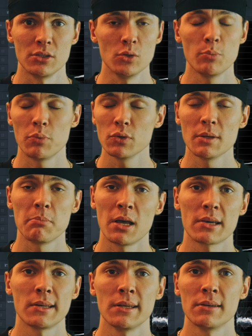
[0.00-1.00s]
You put the
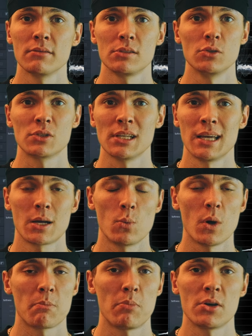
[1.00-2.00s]
plugin in, you
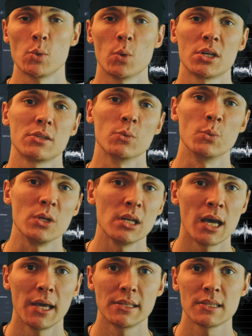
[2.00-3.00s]
select what part you want to
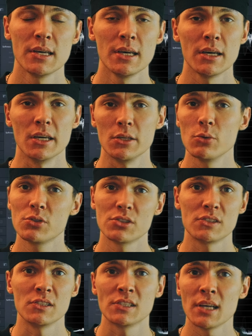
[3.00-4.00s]
relight, and you
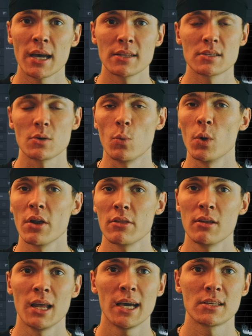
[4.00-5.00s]
just decide where
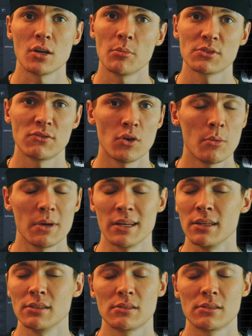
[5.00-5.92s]
the light comes from, and